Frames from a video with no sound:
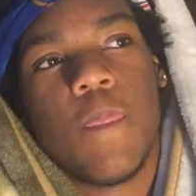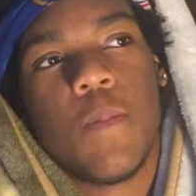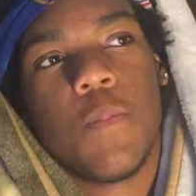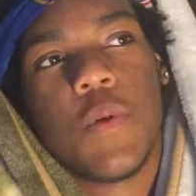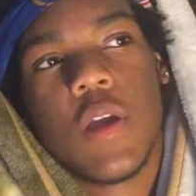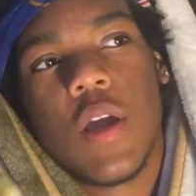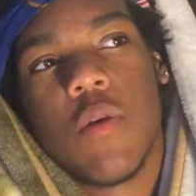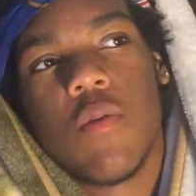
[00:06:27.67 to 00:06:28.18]

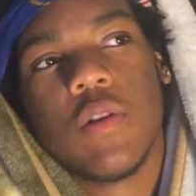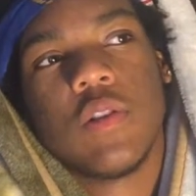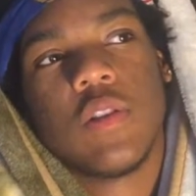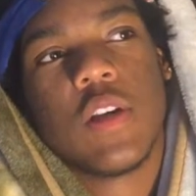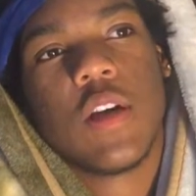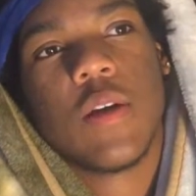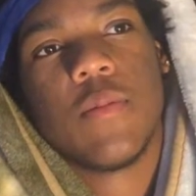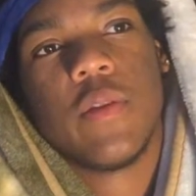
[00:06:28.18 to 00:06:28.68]
But yeah, one
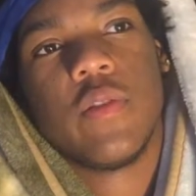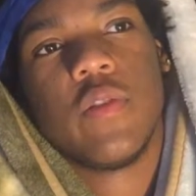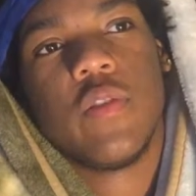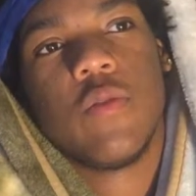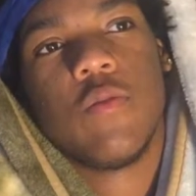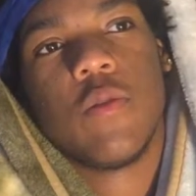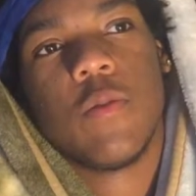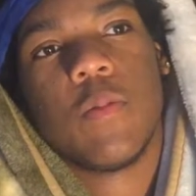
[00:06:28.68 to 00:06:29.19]
time this
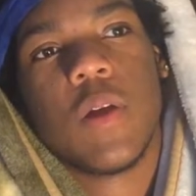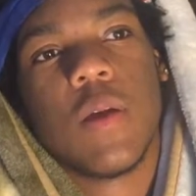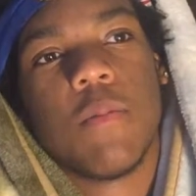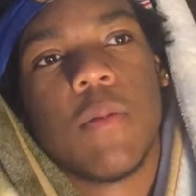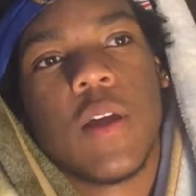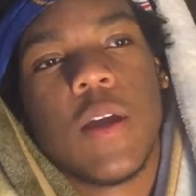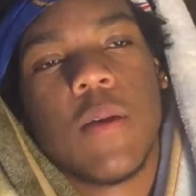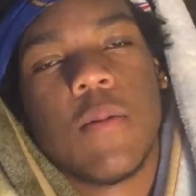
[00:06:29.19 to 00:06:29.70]
dude, we were playing
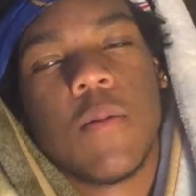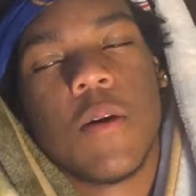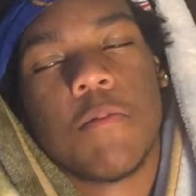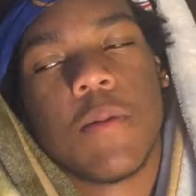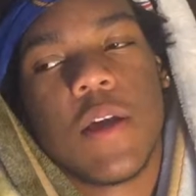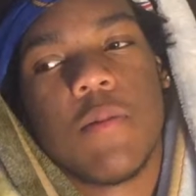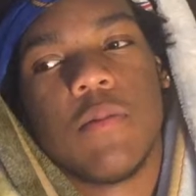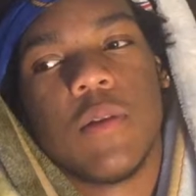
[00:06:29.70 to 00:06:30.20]

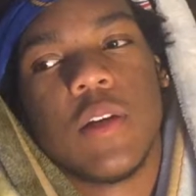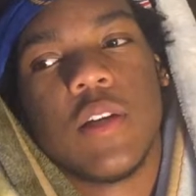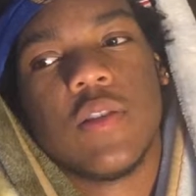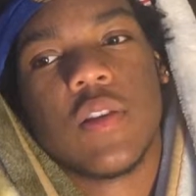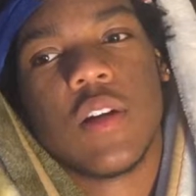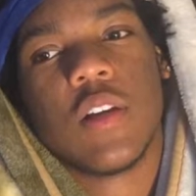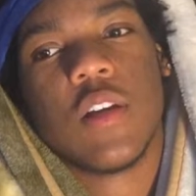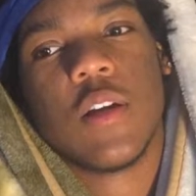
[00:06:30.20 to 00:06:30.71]
Beyblades,
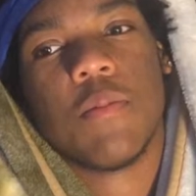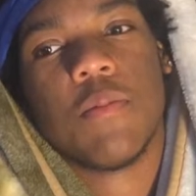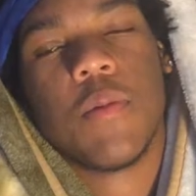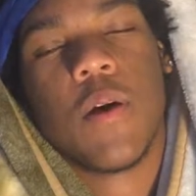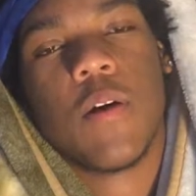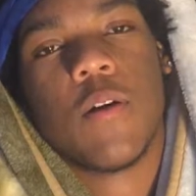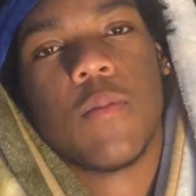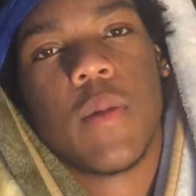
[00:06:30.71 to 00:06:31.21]
and I let him
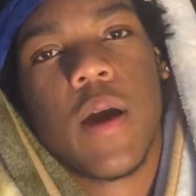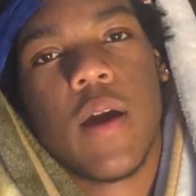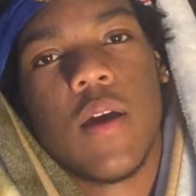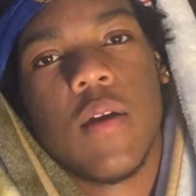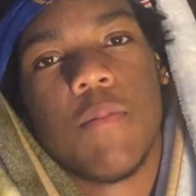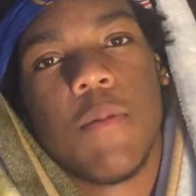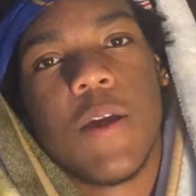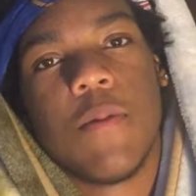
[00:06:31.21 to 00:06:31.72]
borrow my
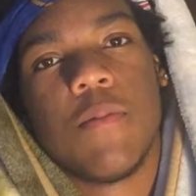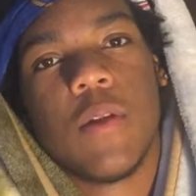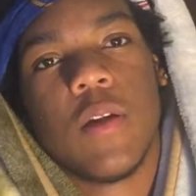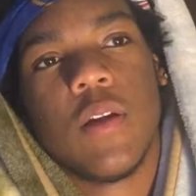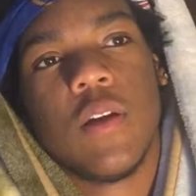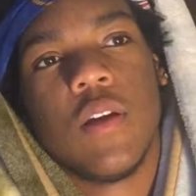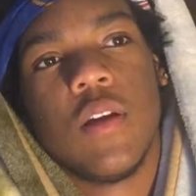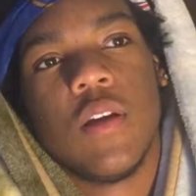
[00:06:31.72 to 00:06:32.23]

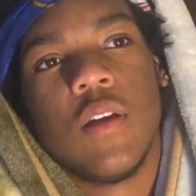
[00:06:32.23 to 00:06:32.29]
Beyblade.